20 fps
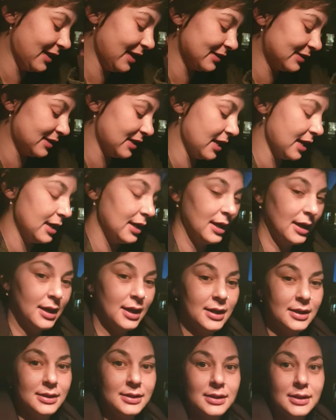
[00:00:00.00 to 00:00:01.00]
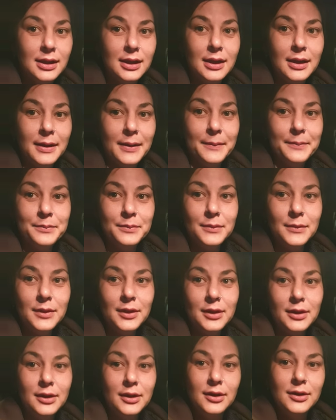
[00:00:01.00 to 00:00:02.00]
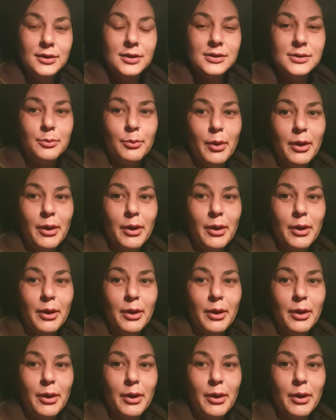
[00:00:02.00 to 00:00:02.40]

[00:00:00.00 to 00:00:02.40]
last night because he doesn't